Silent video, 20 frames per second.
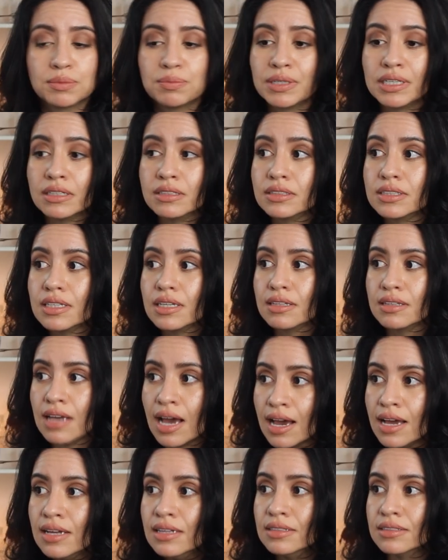because
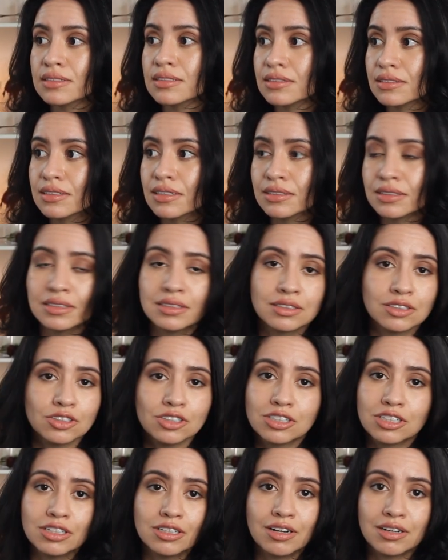that doesn't
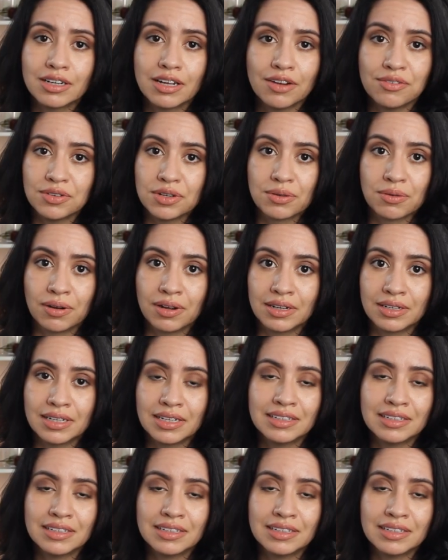look good on everyone.